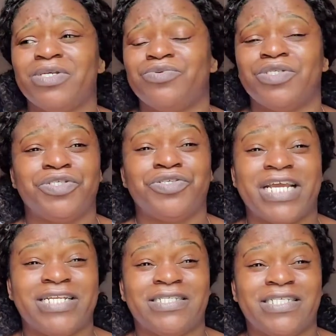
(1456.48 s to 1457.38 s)
I felt like when
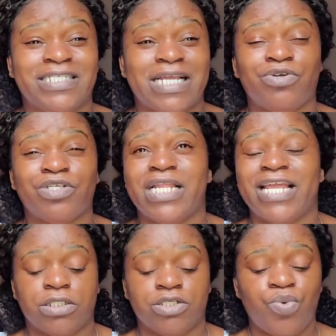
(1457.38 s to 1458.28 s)
I was going to the United
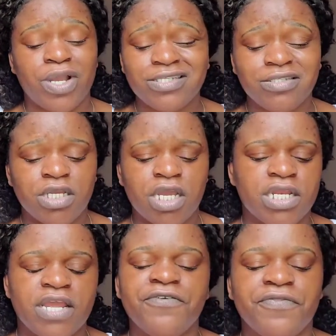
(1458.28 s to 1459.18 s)
States, I was
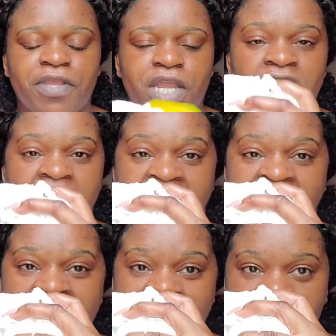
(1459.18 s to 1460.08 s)
question
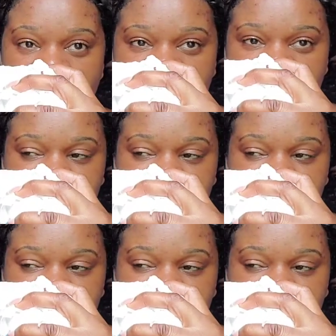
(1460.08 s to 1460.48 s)
everything.